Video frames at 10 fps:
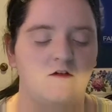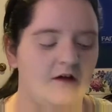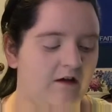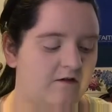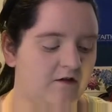
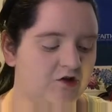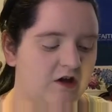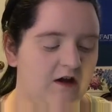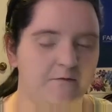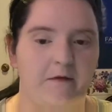is the
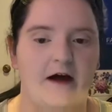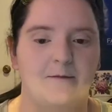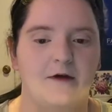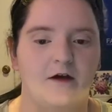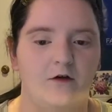shade My
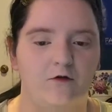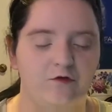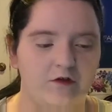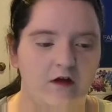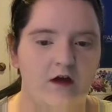
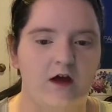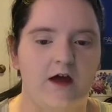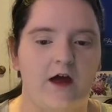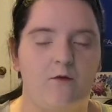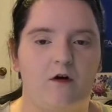Pills,
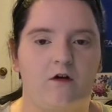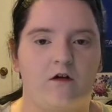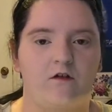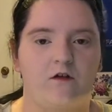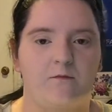and we're
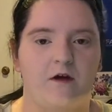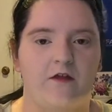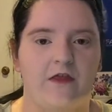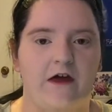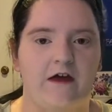going to
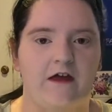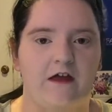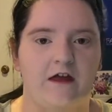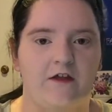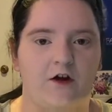put that
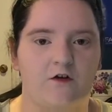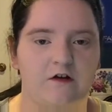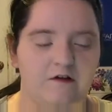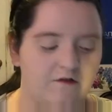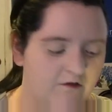in our crease.